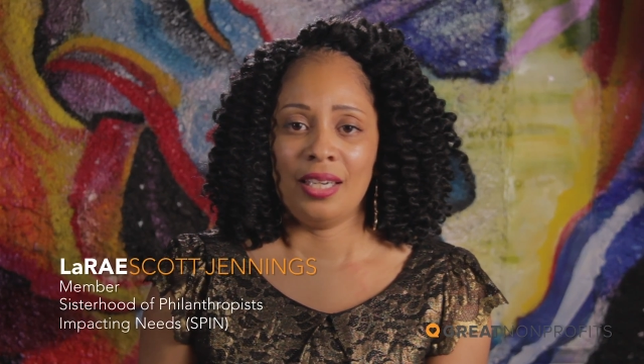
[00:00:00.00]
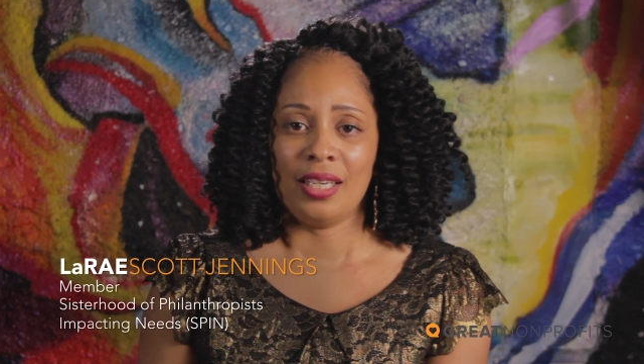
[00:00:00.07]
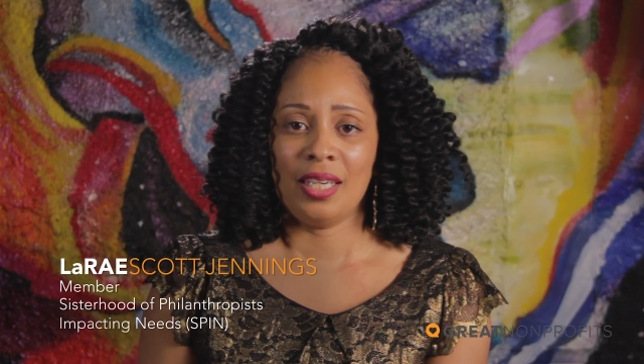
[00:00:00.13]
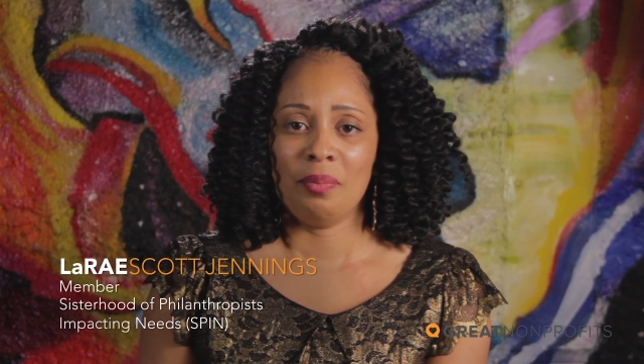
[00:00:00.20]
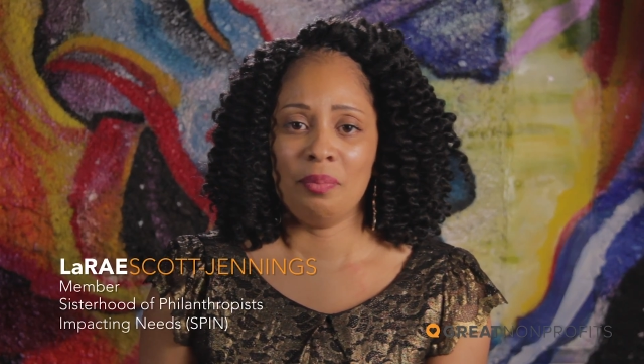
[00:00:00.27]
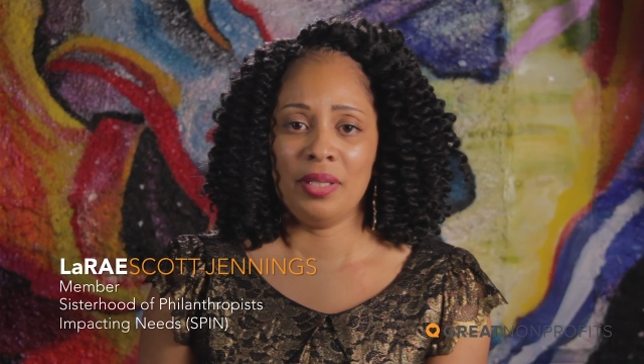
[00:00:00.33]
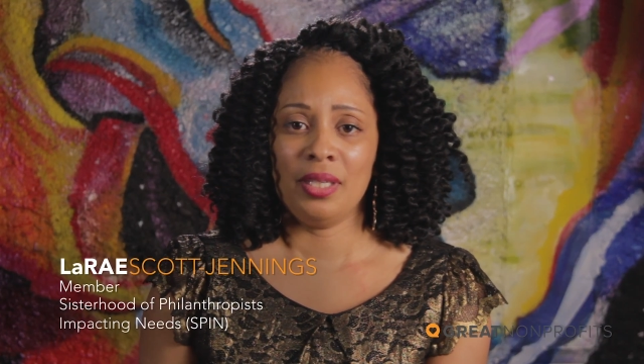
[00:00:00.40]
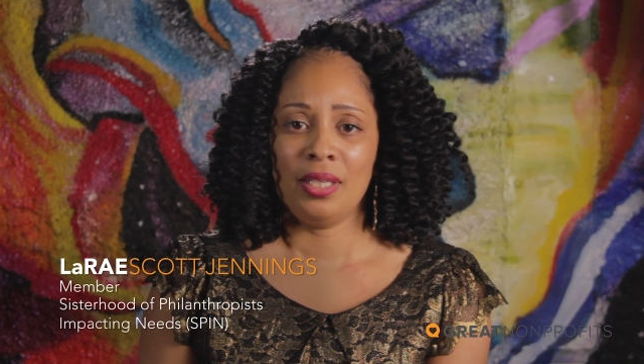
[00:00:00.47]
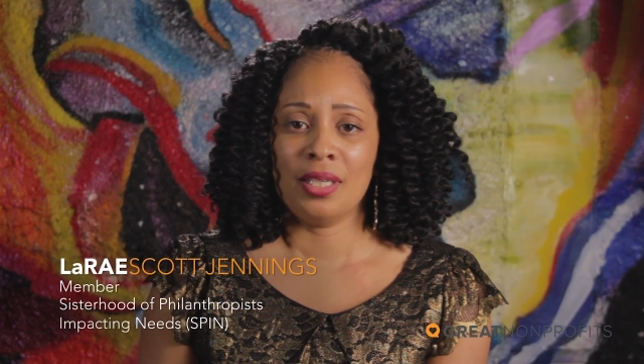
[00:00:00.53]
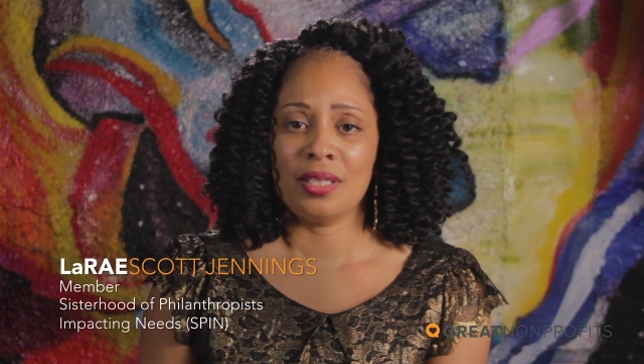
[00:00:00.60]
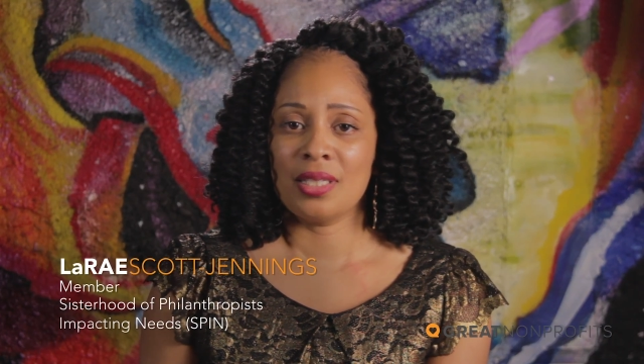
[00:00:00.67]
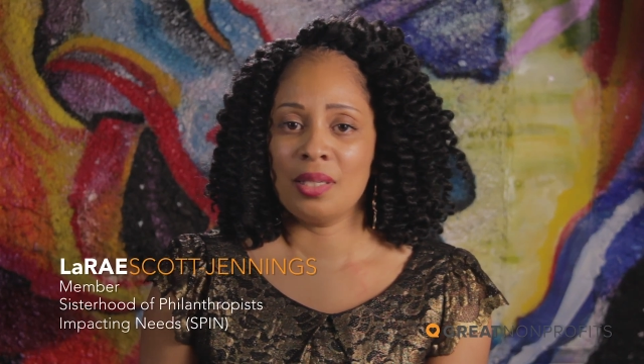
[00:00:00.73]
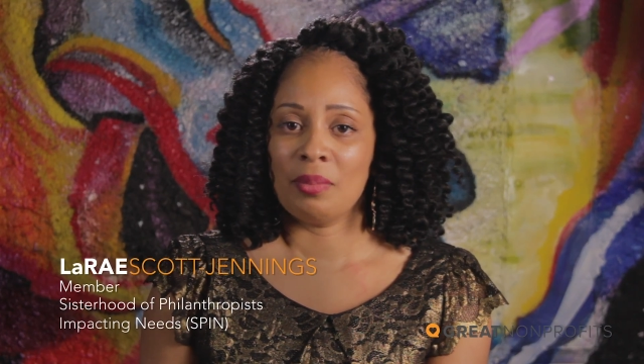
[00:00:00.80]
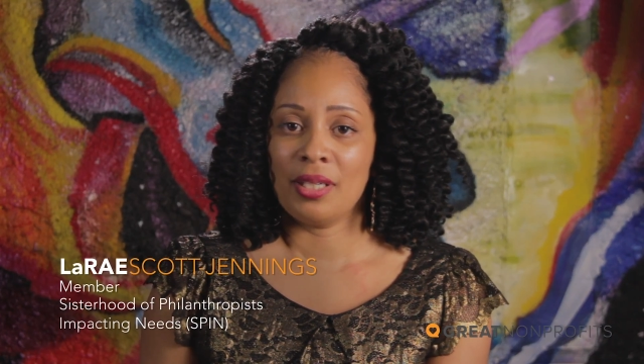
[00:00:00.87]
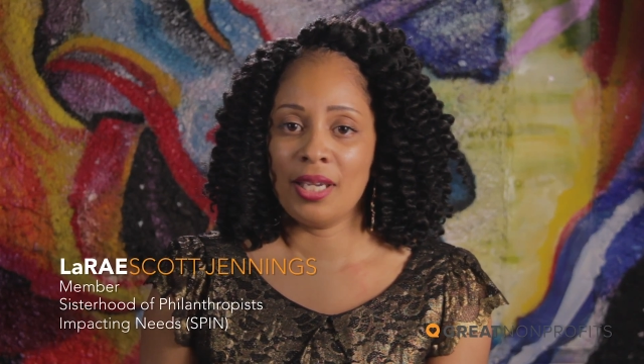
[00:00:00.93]
can be
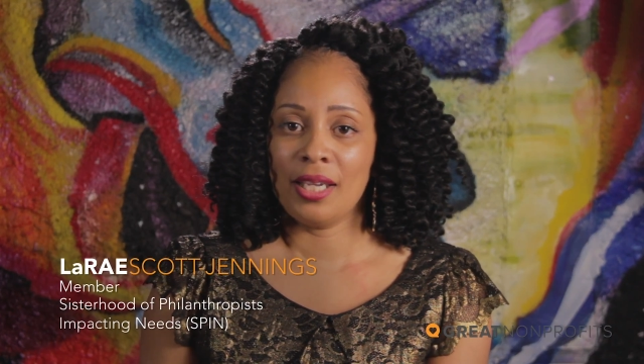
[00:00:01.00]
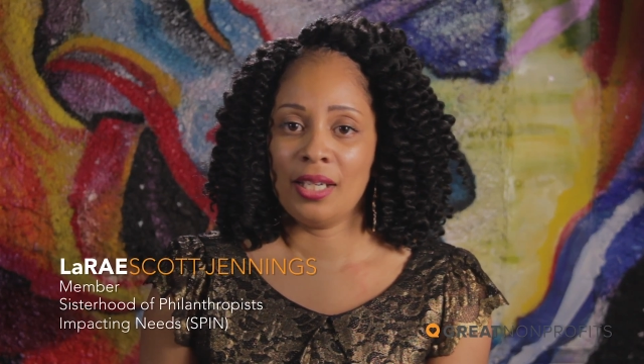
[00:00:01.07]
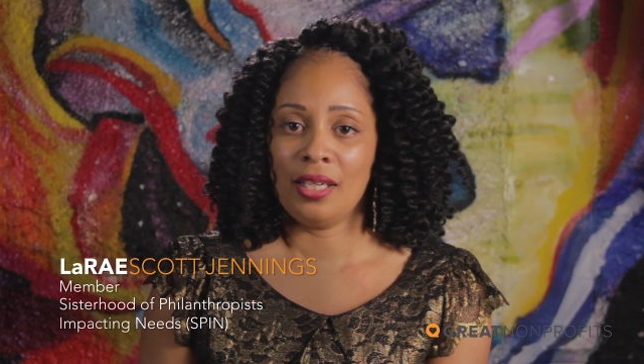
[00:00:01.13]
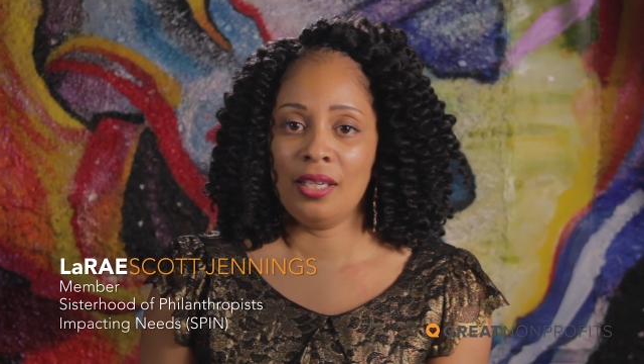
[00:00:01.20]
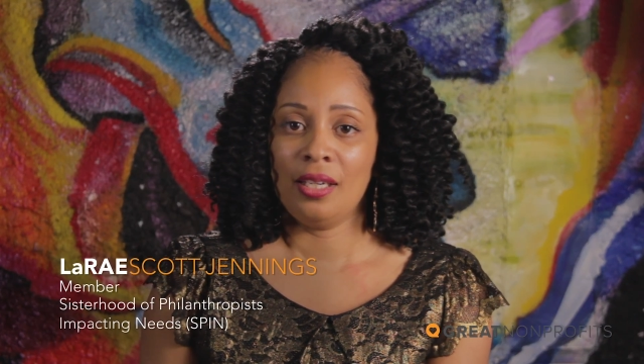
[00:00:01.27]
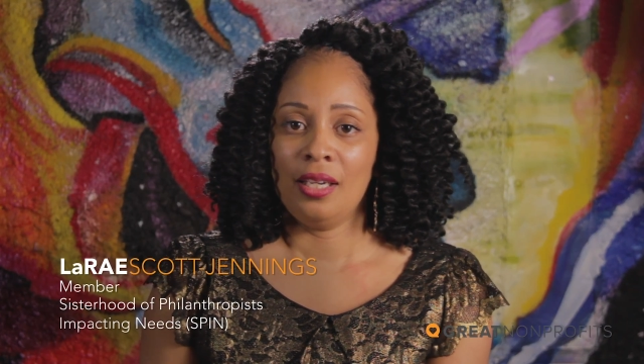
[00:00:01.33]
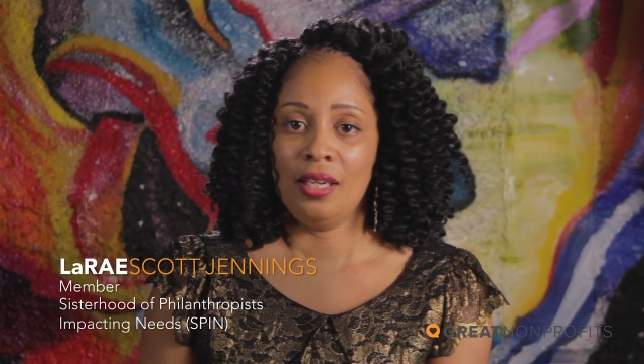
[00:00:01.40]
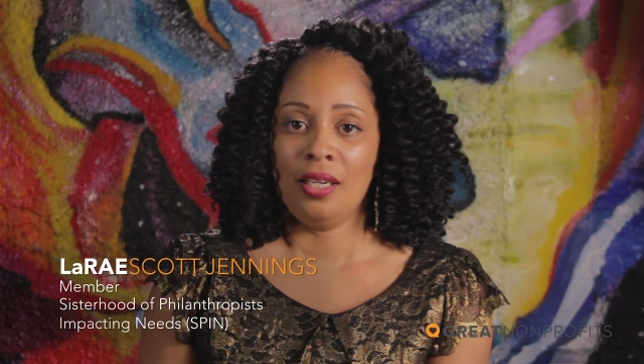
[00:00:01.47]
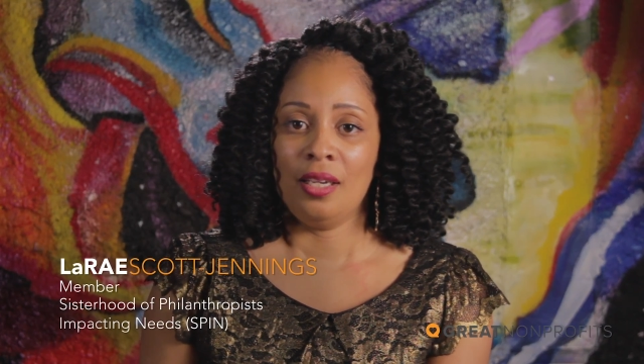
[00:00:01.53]
intimidating,